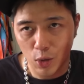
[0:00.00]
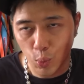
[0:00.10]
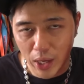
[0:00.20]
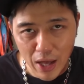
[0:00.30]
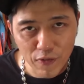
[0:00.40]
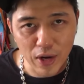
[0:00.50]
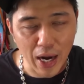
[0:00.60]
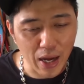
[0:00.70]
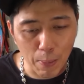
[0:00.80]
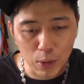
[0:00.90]
whenever
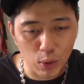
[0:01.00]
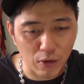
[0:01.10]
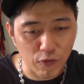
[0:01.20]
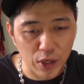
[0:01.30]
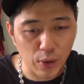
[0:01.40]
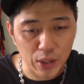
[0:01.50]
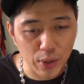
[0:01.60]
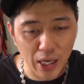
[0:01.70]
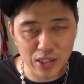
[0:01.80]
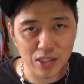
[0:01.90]
I upload a video and you
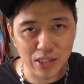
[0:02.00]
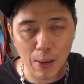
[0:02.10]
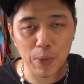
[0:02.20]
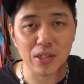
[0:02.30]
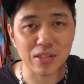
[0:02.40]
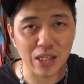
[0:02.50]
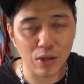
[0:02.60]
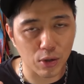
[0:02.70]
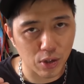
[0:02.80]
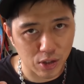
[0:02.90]
guys just happen to see
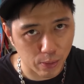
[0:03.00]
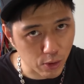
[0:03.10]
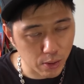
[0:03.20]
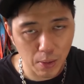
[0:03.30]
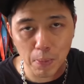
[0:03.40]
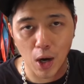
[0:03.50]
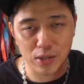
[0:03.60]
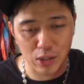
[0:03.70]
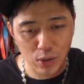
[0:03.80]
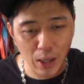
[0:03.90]
it on your subscription
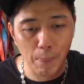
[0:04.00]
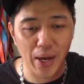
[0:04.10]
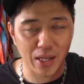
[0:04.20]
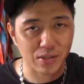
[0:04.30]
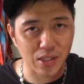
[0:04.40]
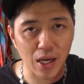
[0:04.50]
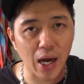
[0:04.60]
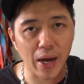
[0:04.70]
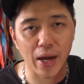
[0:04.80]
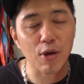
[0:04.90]
box and you come back and say hi,